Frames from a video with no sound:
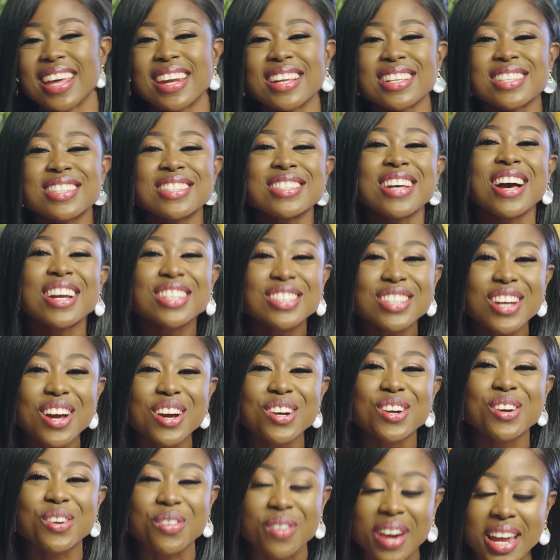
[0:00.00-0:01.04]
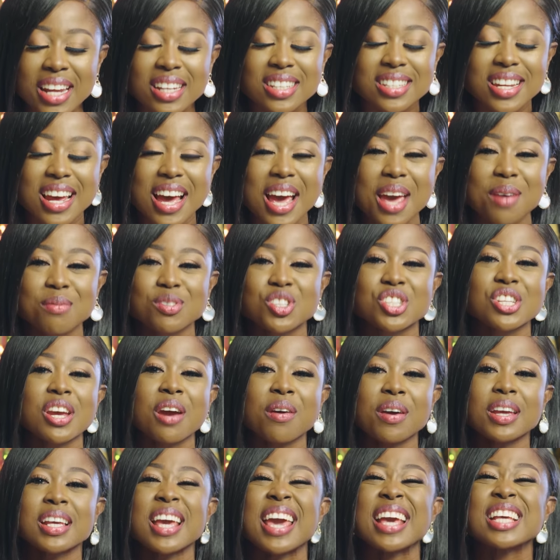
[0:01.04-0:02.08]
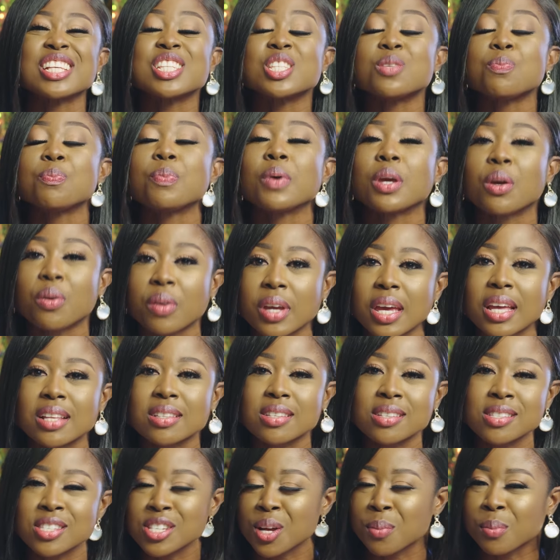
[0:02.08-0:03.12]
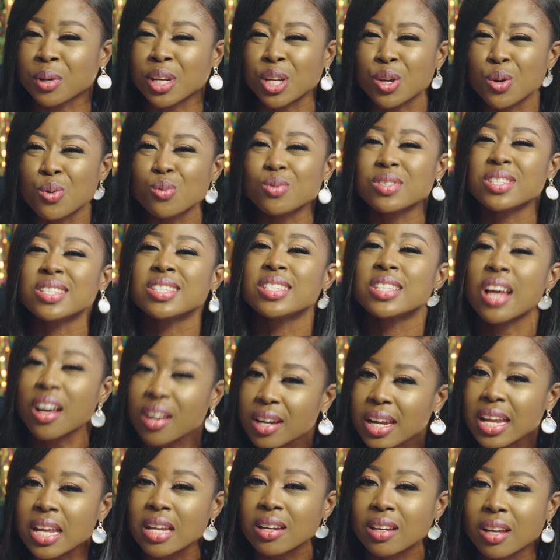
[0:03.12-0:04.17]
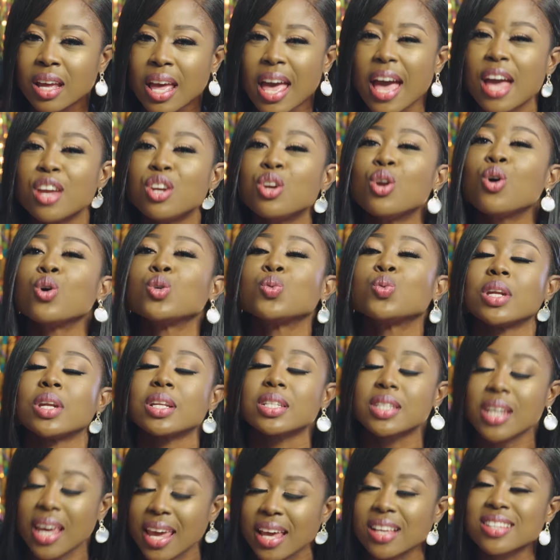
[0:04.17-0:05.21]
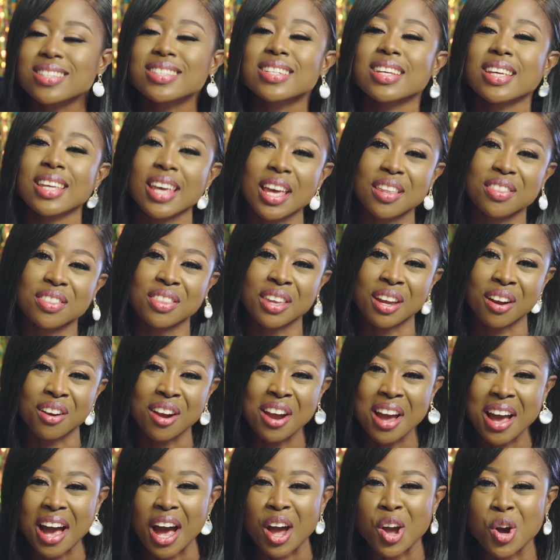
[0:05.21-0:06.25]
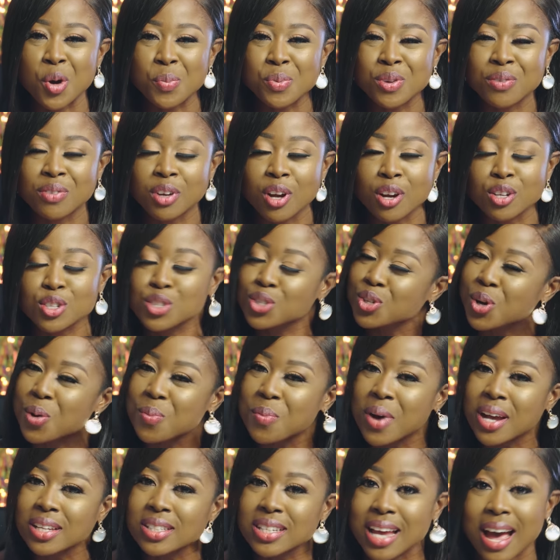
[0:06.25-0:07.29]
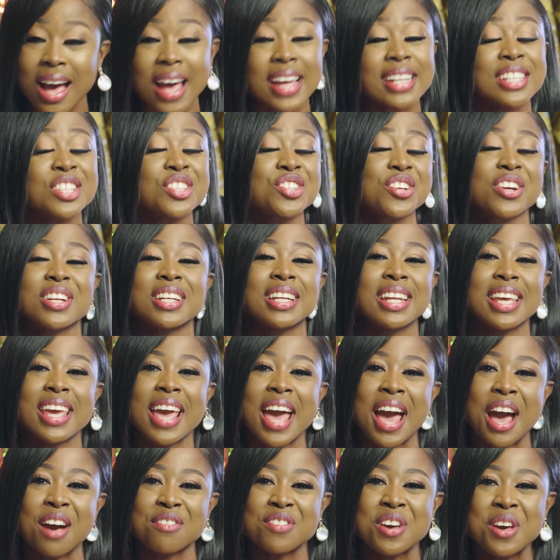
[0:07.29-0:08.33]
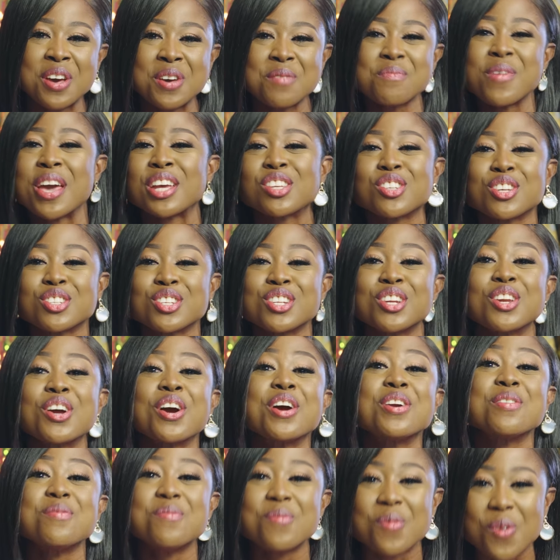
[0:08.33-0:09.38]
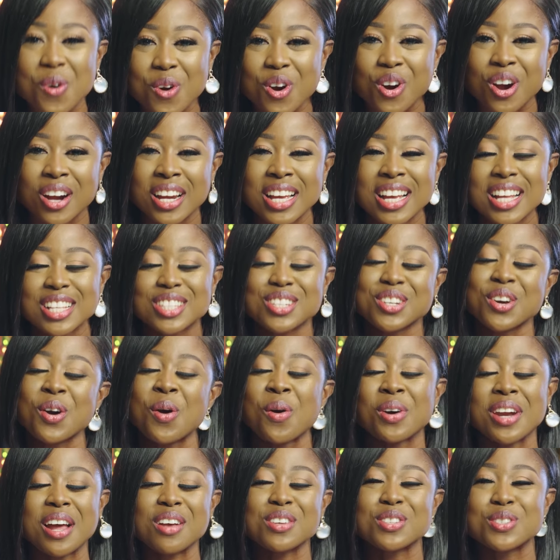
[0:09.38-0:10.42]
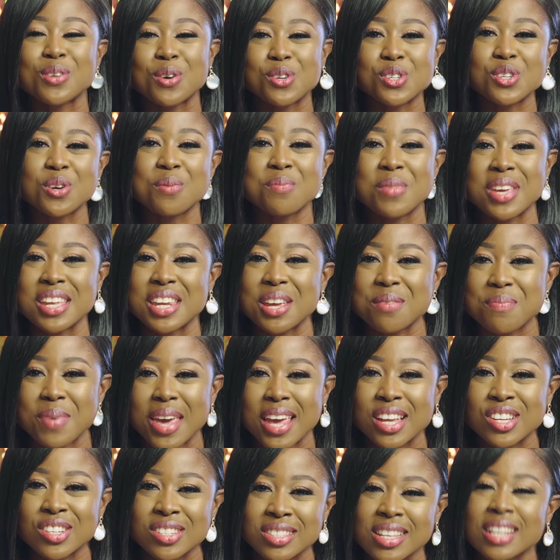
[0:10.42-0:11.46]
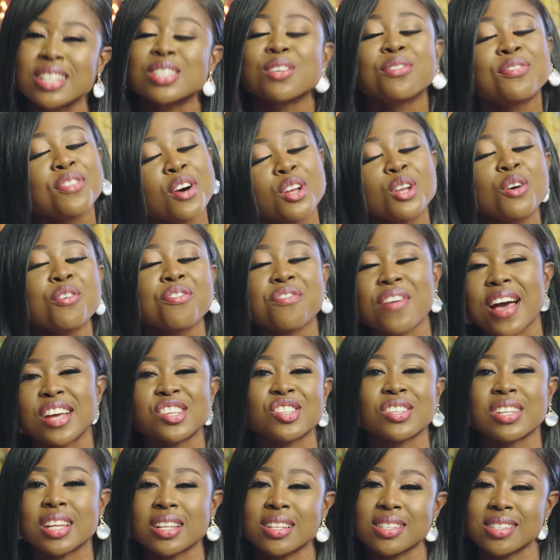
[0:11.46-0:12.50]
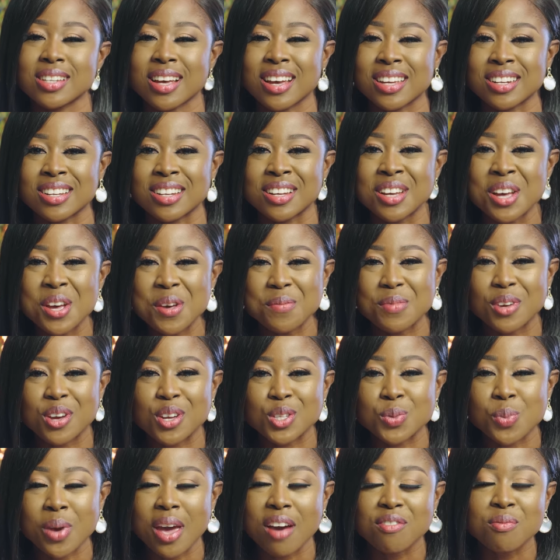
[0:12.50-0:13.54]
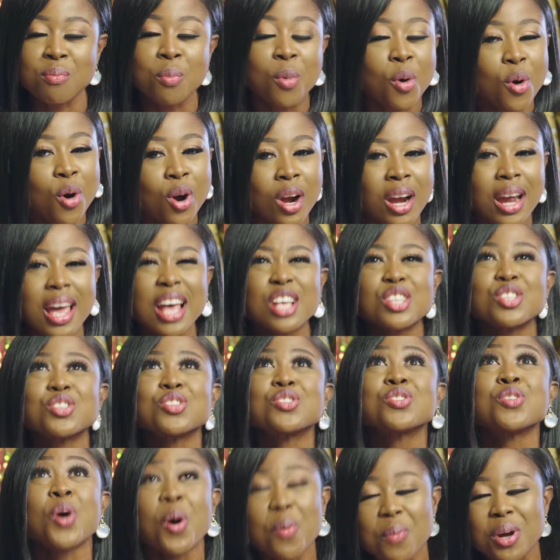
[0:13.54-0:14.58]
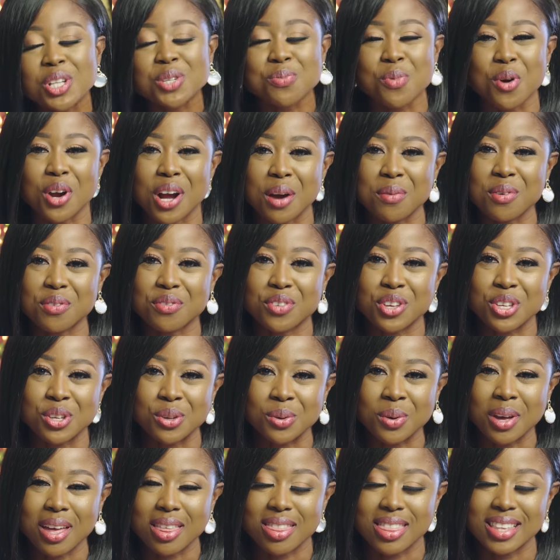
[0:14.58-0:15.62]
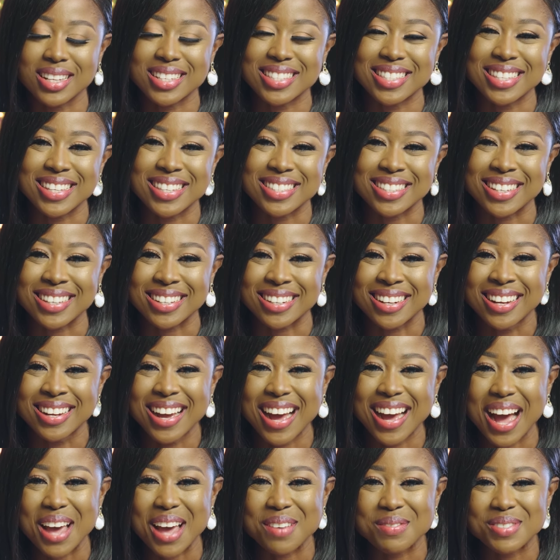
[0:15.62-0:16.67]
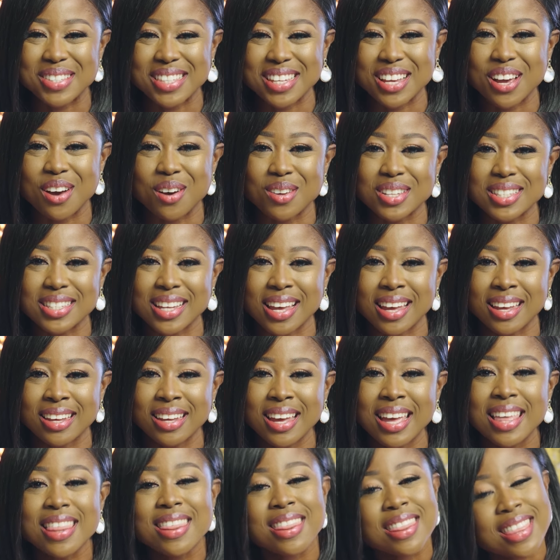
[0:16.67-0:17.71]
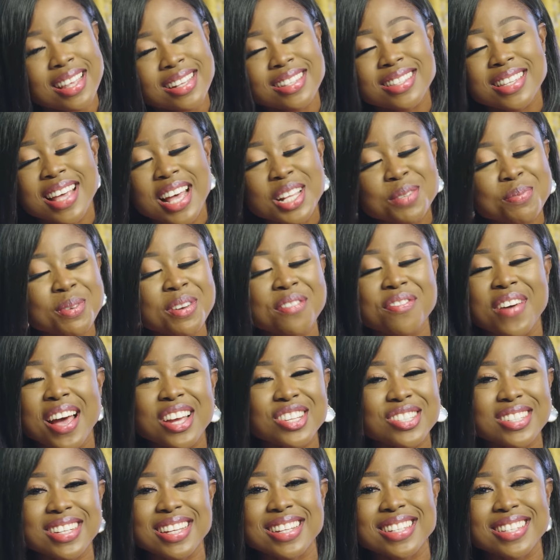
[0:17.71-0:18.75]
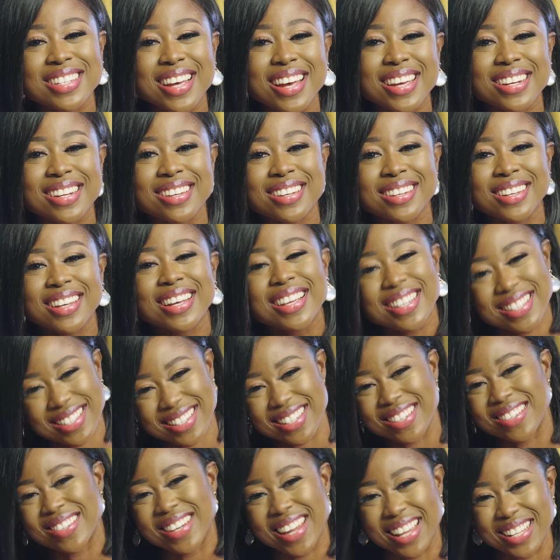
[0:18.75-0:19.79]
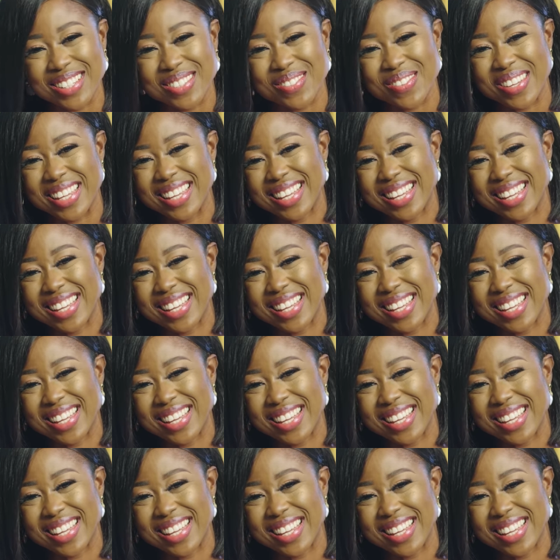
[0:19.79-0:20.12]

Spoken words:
It is such a great time sharing experience and somebody who's done it and what it takes to get there. I hope you've learned so much. I certainly have. Make sure to learn more to go on our social media pages and to follow Fashion Insider, because we have more, so much more coming for you this season. I'm Sika Osei. This has been Fashion Insider. See you next